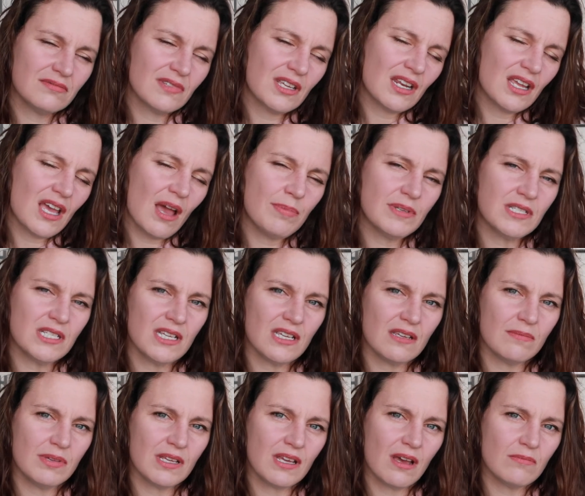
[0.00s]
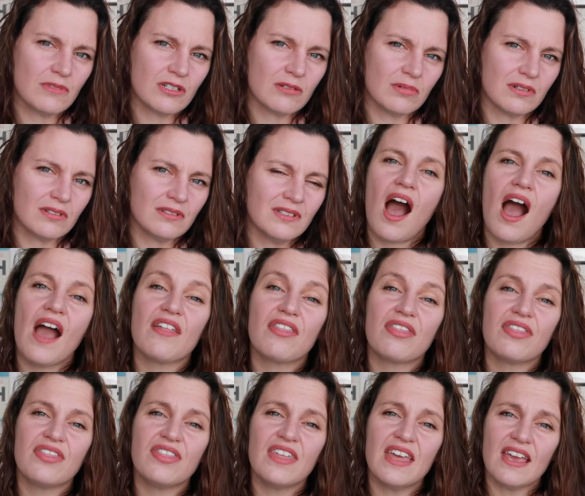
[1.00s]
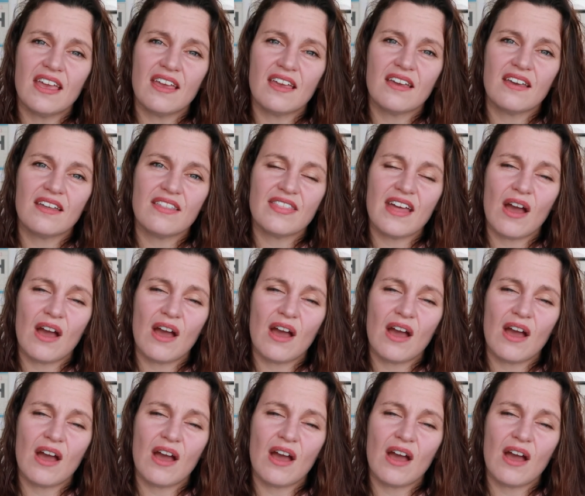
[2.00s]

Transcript: Get a cup of tea, be comfortable. I think